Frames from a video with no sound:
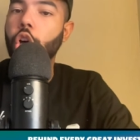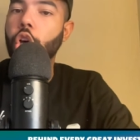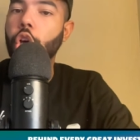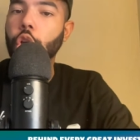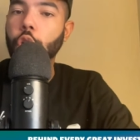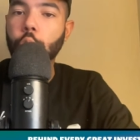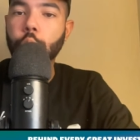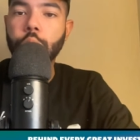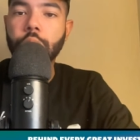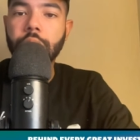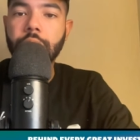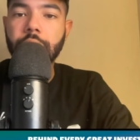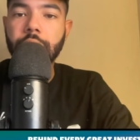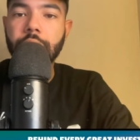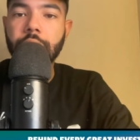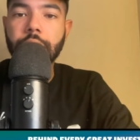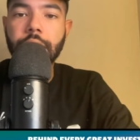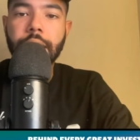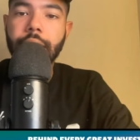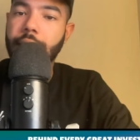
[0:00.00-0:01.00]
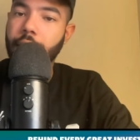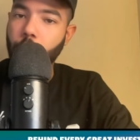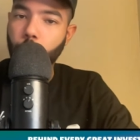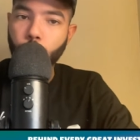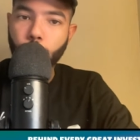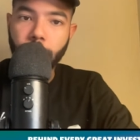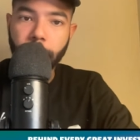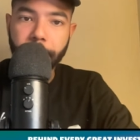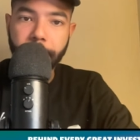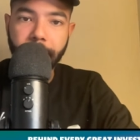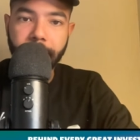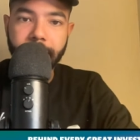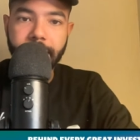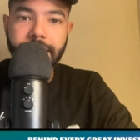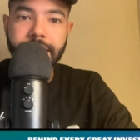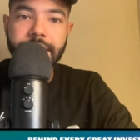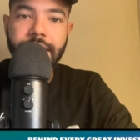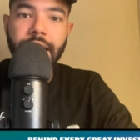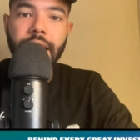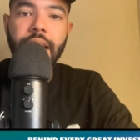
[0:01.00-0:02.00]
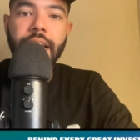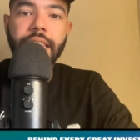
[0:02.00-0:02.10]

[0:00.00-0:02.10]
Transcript: you need in one place.